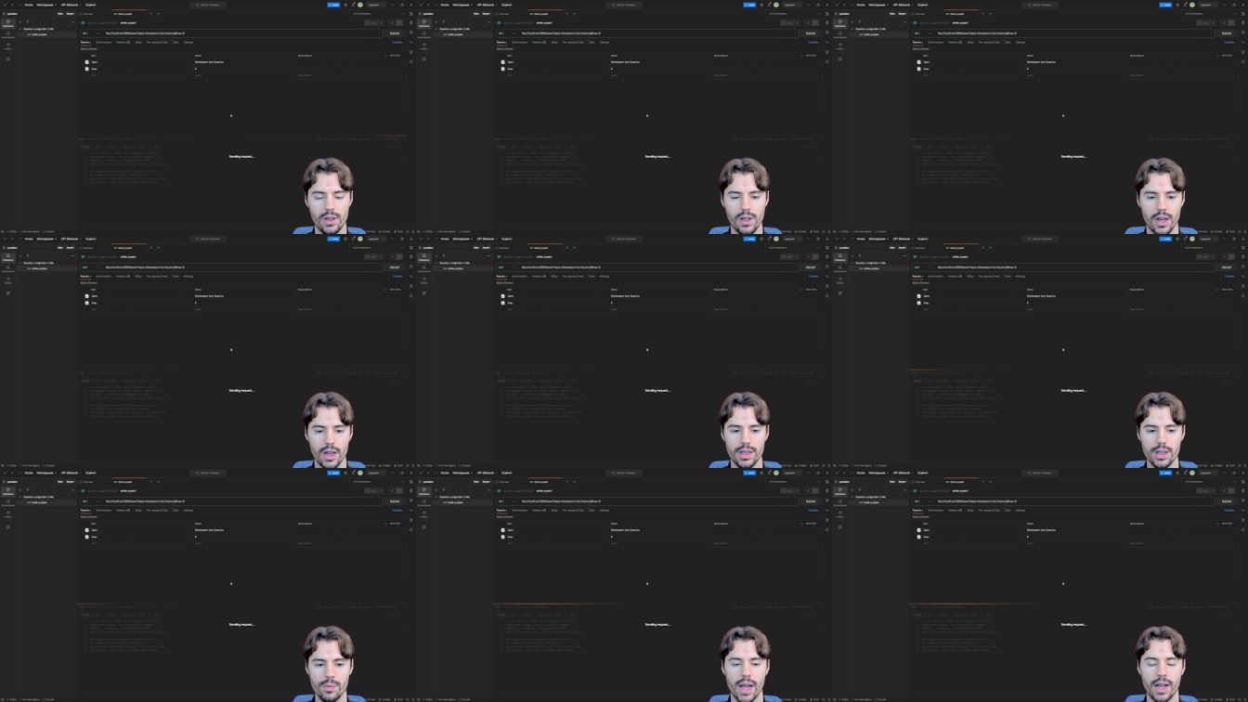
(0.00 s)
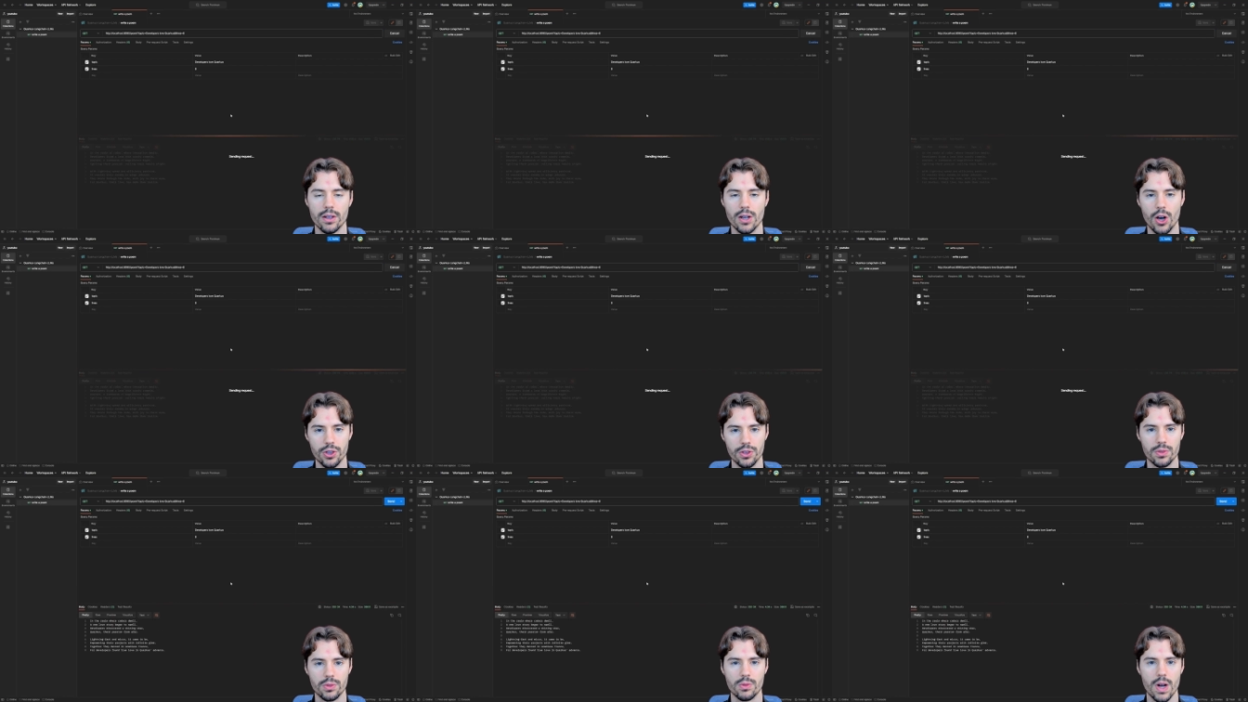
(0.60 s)
In the background,
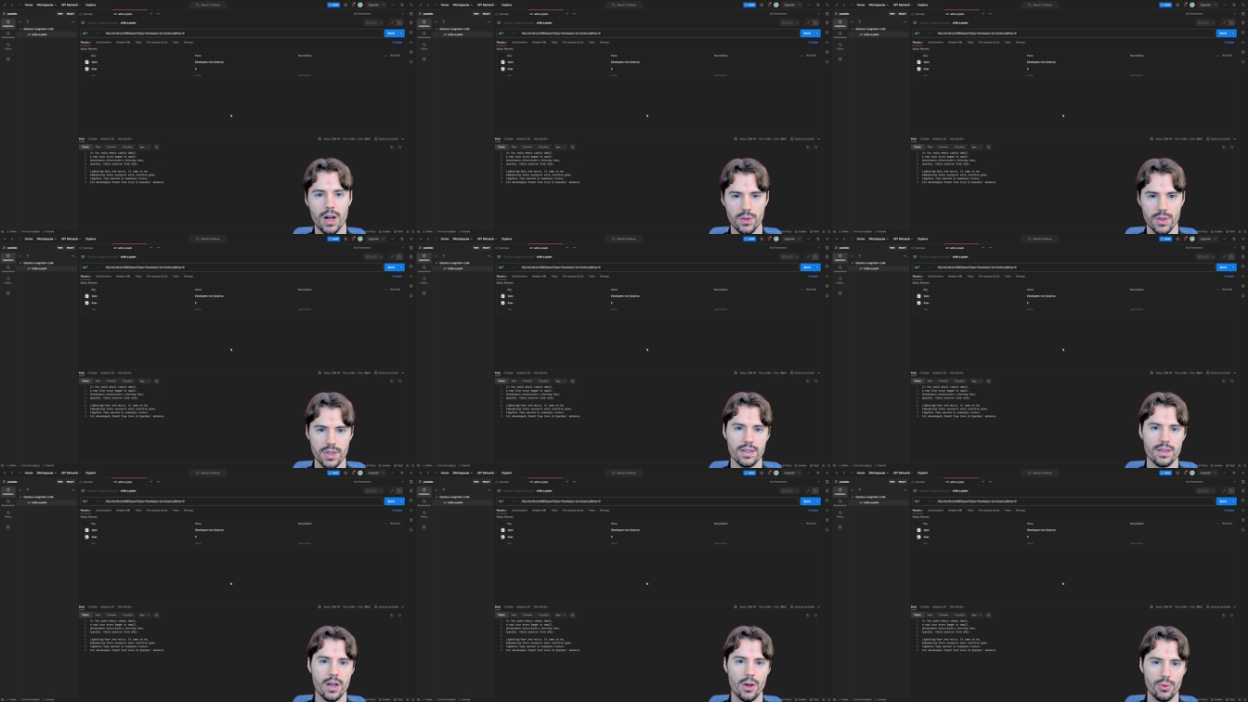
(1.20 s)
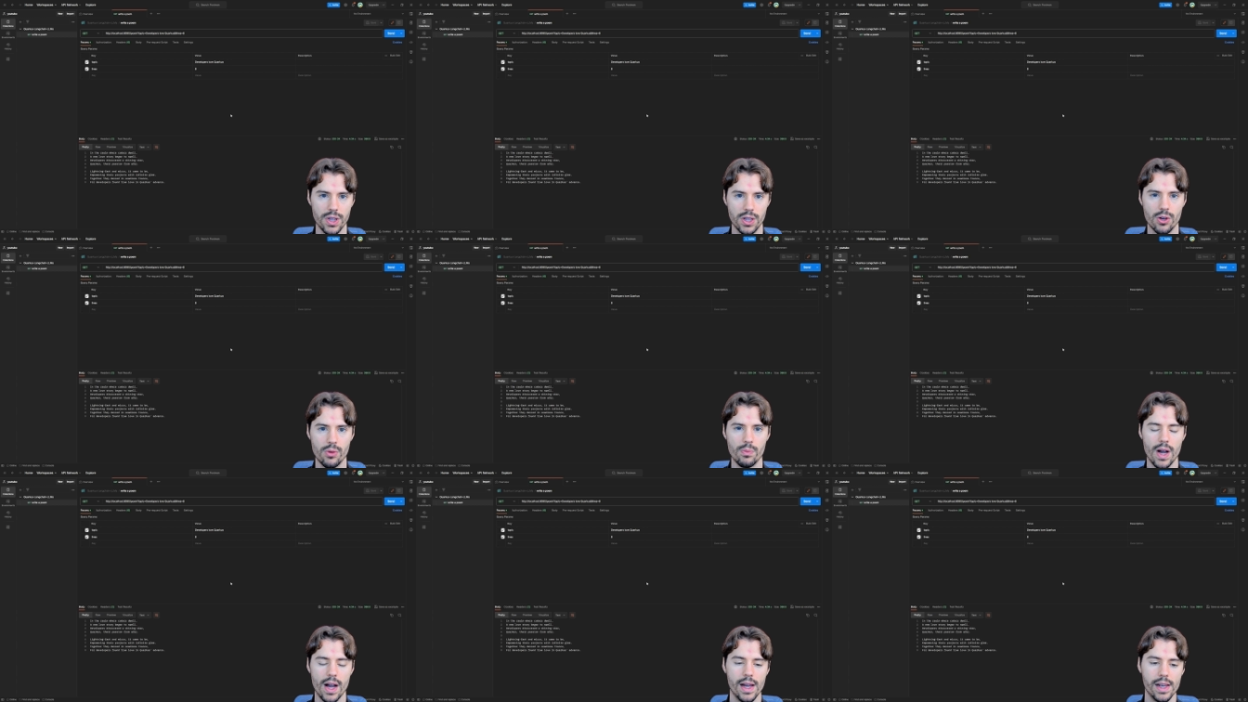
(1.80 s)
Quarkus has now
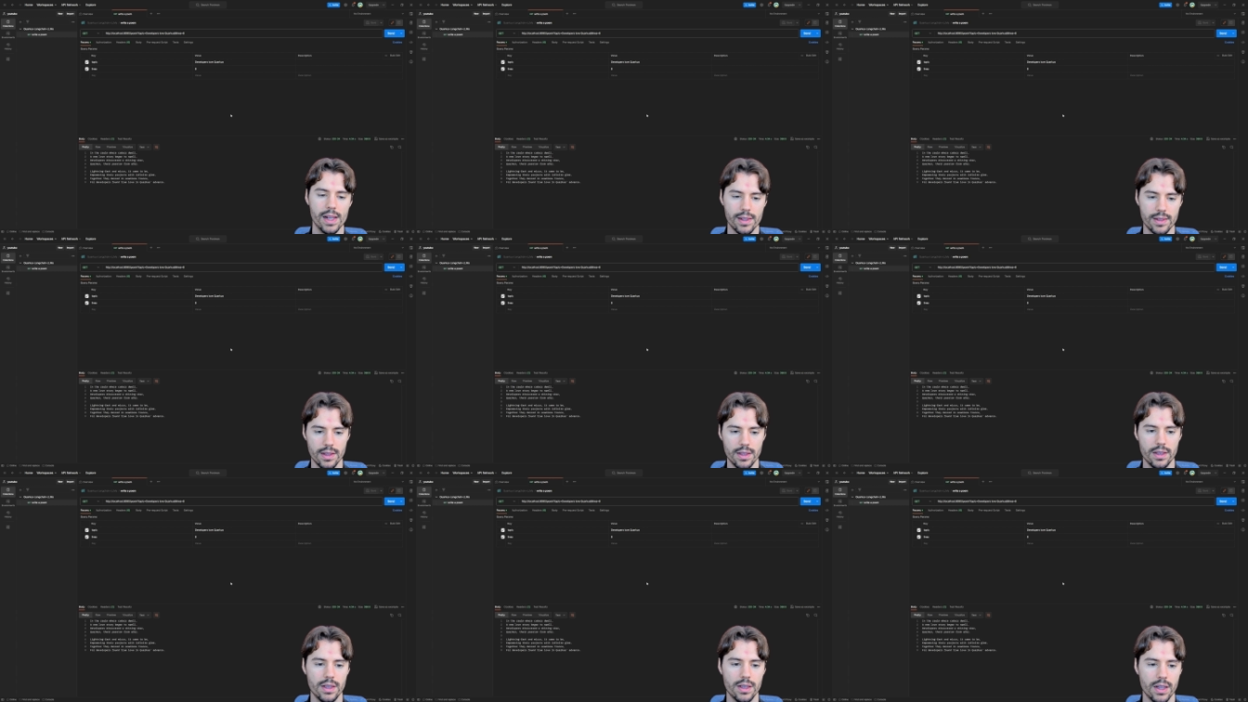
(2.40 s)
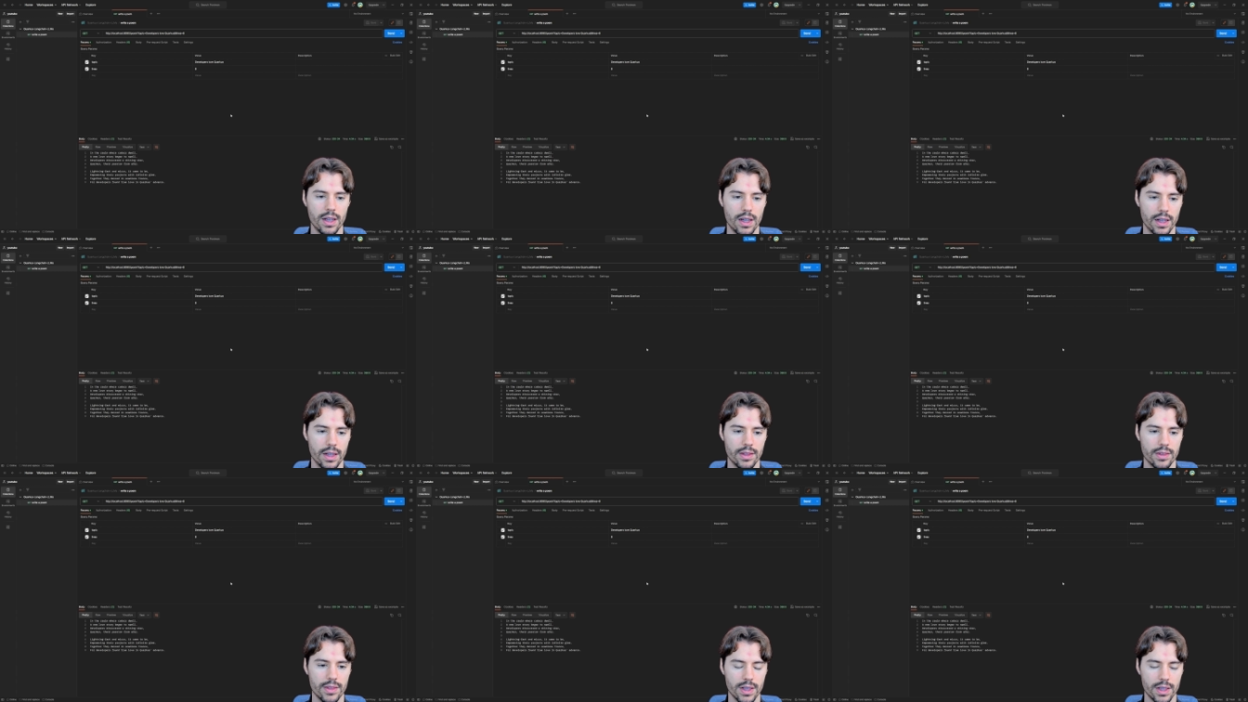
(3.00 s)
recompiled
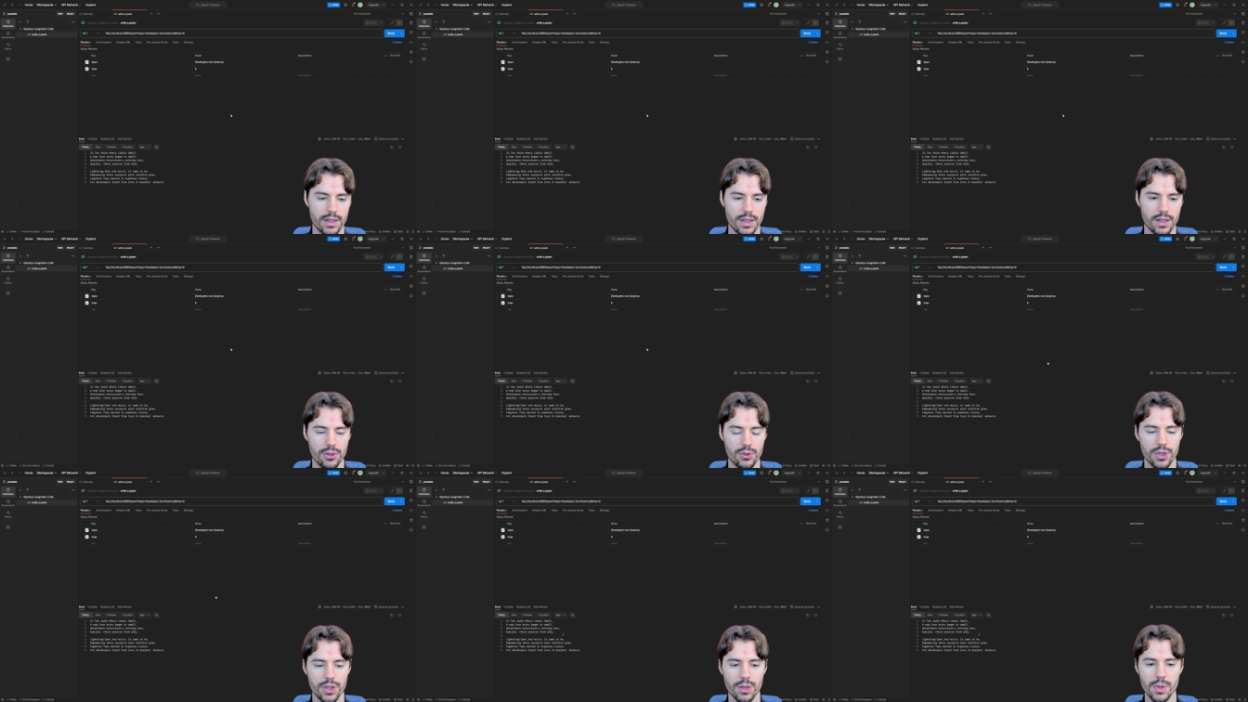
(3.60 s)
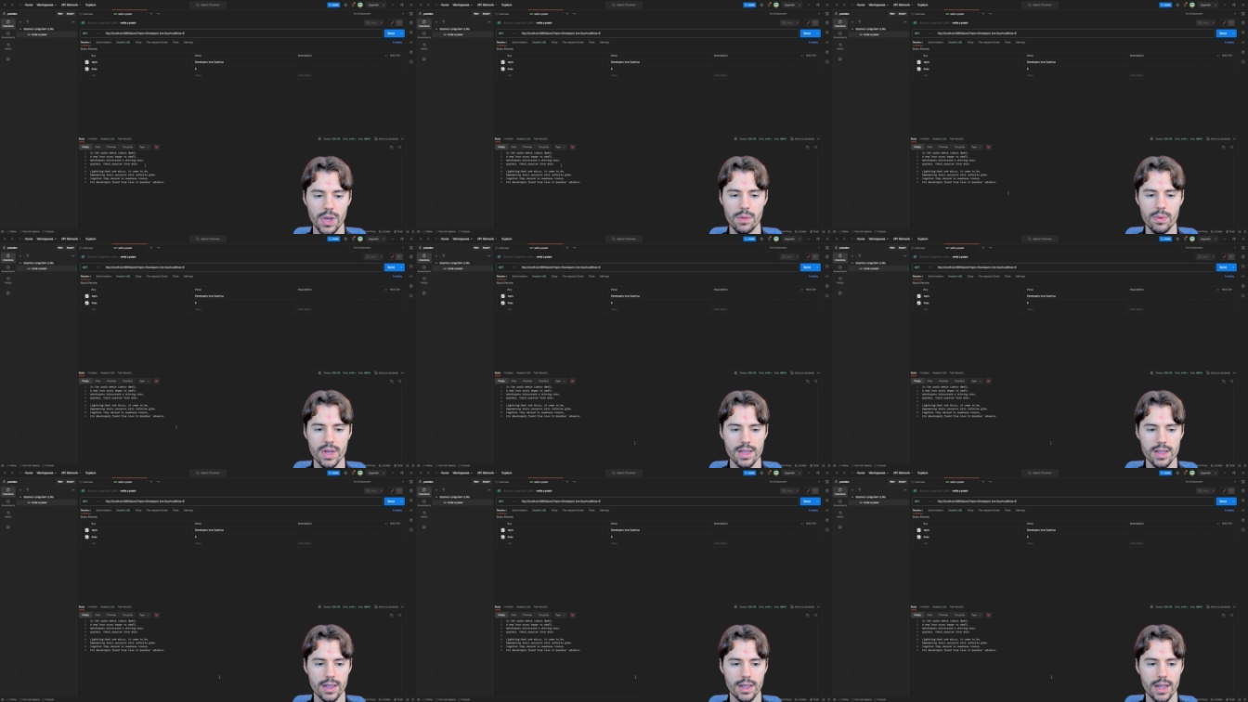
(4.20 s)
and executed the
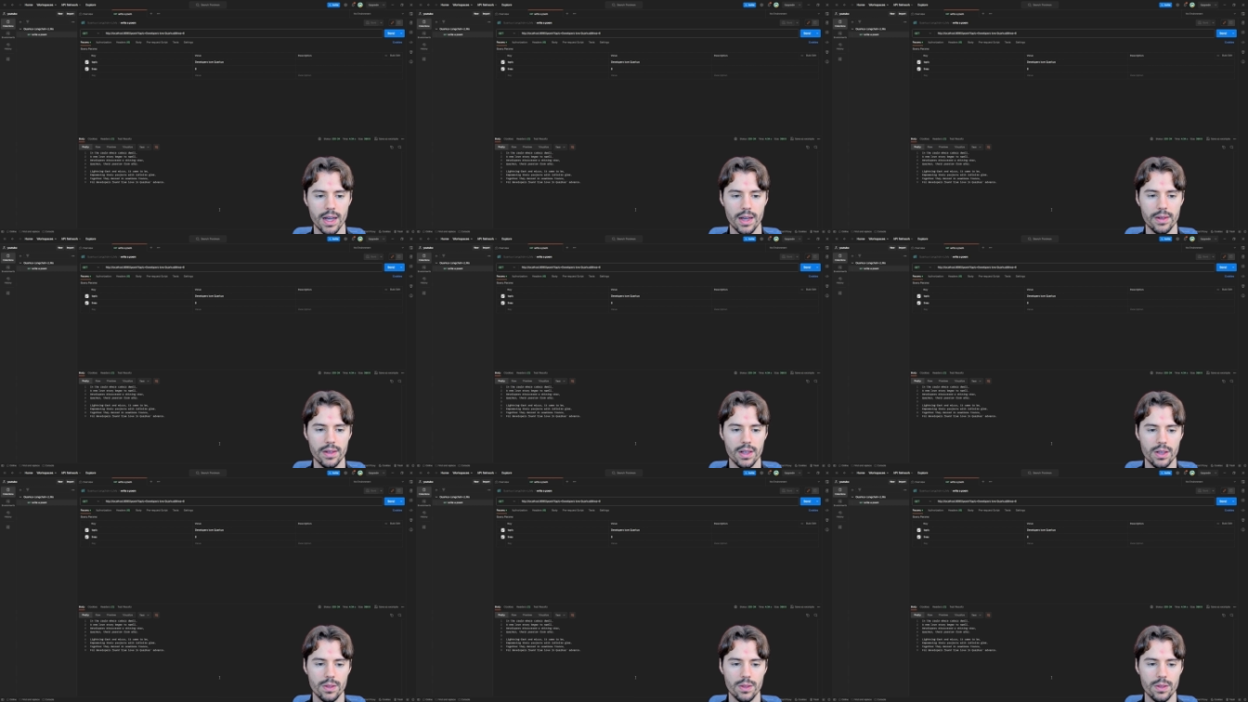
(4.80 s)
request again.